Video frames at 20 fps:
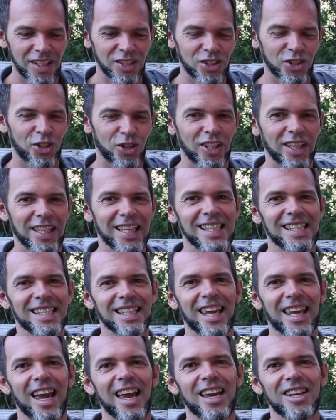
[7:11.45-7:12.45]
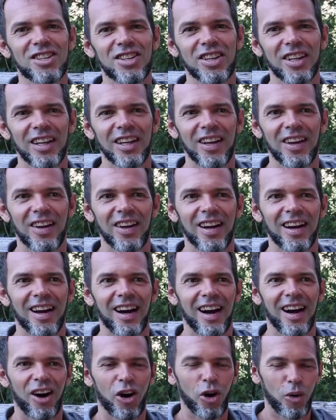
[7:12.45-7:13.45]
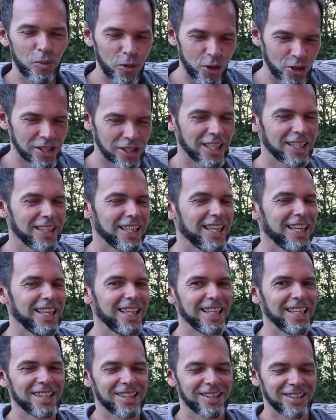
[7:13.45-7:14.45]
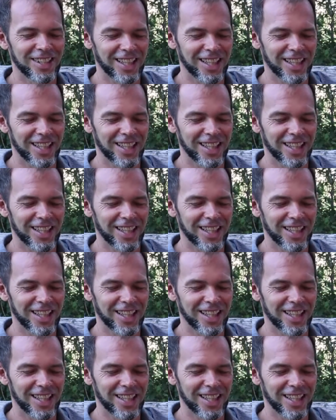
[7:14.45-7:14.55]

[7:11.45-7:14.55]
So in this case, obviously they need